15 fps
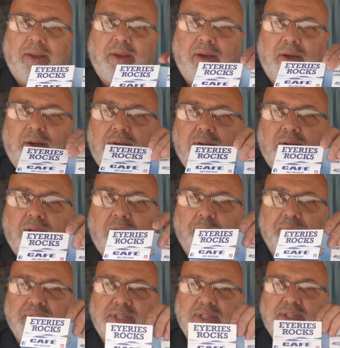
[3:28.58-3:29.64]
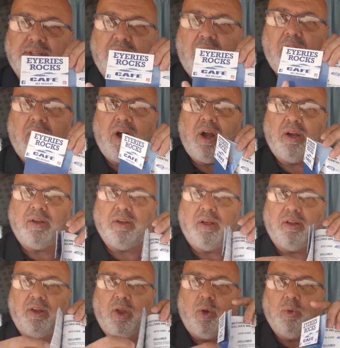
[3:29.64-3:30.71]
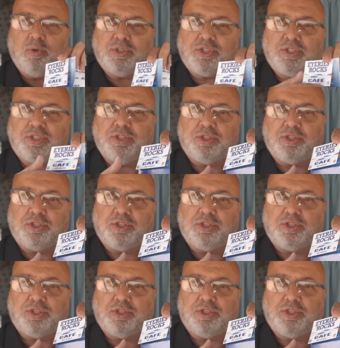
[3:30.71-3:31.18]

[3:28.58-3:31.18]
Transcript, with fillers: here. You get a business card, loads to